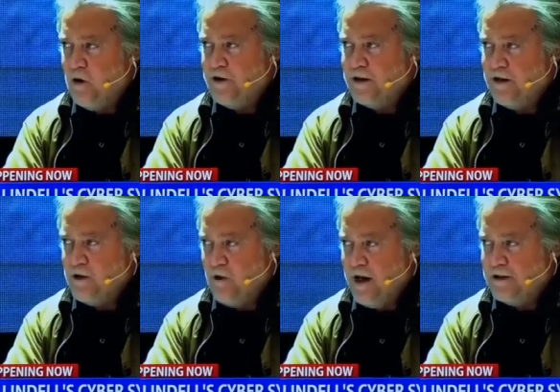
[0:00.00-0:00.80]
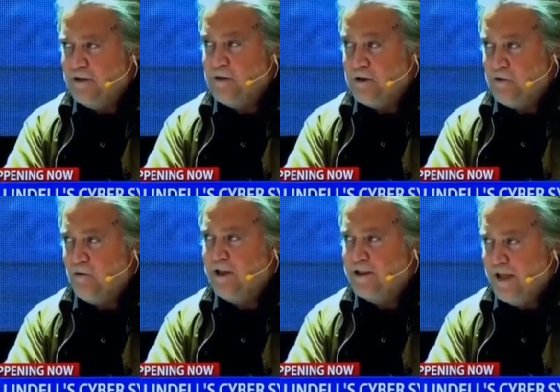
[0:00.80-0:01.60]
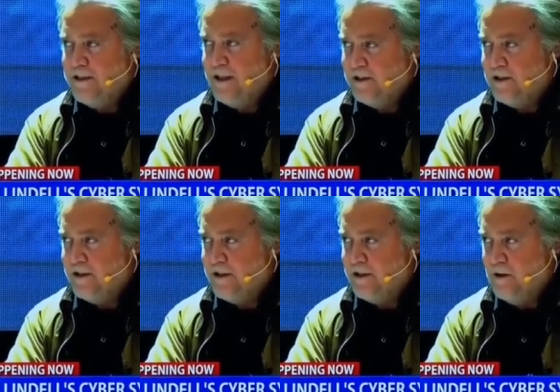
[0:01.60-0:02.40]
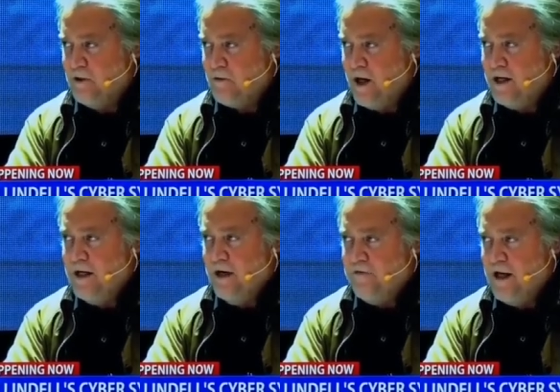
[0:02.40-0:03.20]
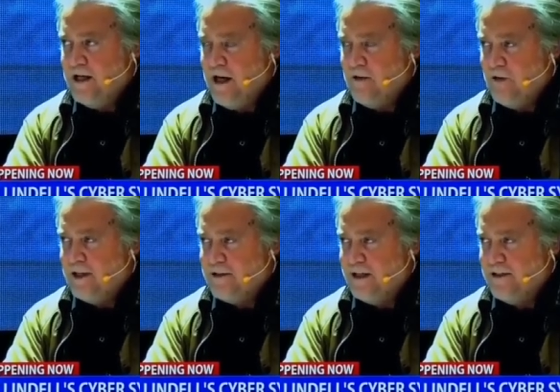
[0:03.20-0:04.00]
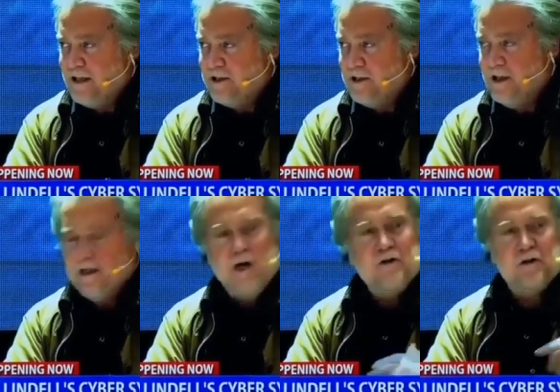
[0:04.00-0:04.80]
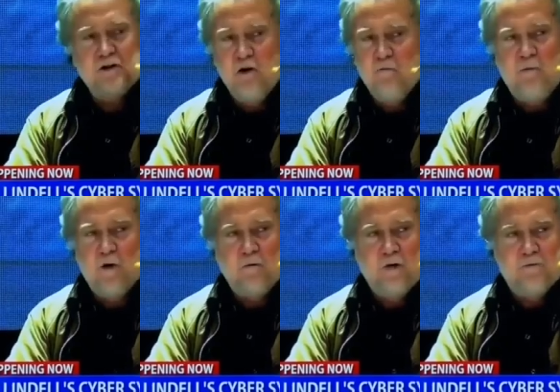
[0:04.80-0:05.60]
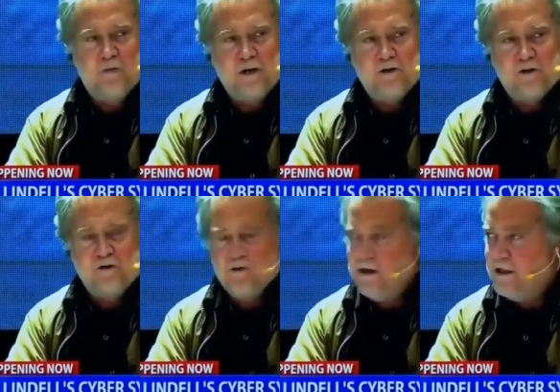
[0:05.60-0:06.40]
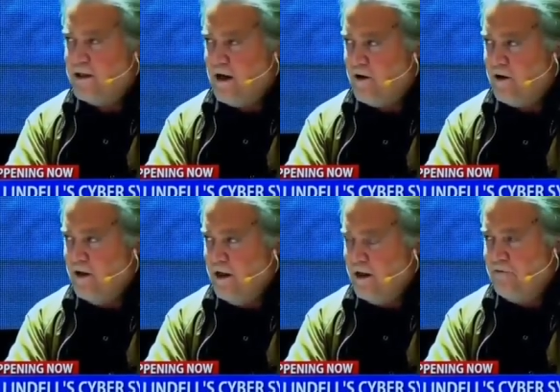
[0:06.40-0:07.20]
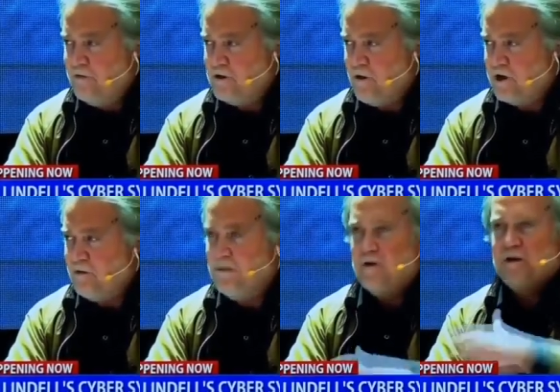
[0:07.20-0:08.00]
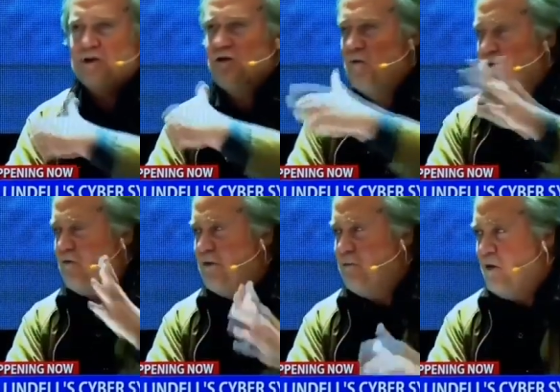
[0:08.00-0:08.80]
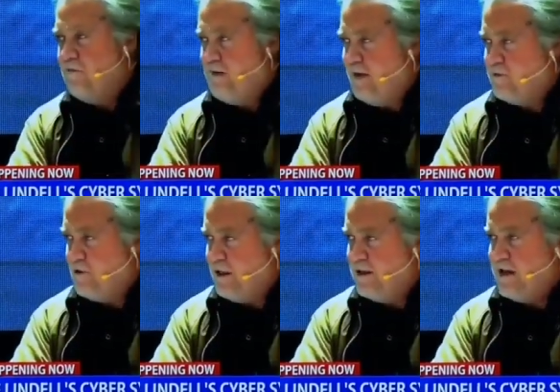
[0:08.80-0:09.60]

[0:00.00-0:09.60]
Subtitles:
that can grant them to raise that debt ceiling, right? If they can't raise that debt ceiling, there's no $1.2 trillion infrastructure bill. There's no $3.5 trillion